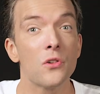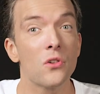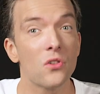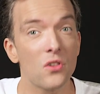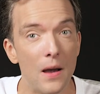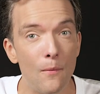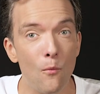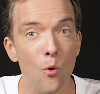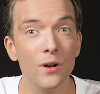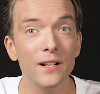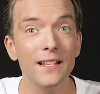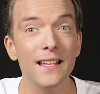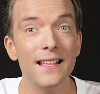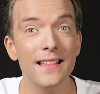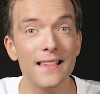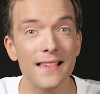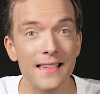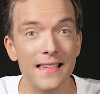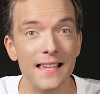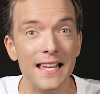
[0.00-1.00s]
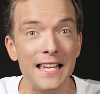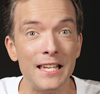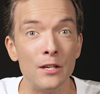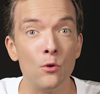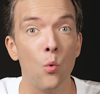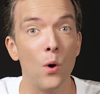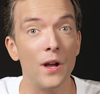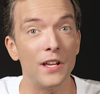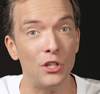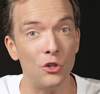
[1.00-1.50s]
someone can see
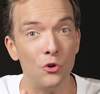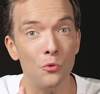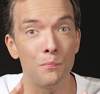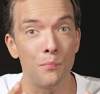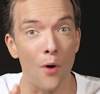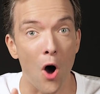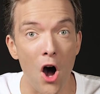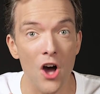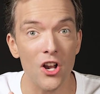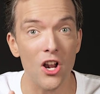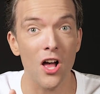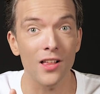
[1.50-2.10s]
what you bought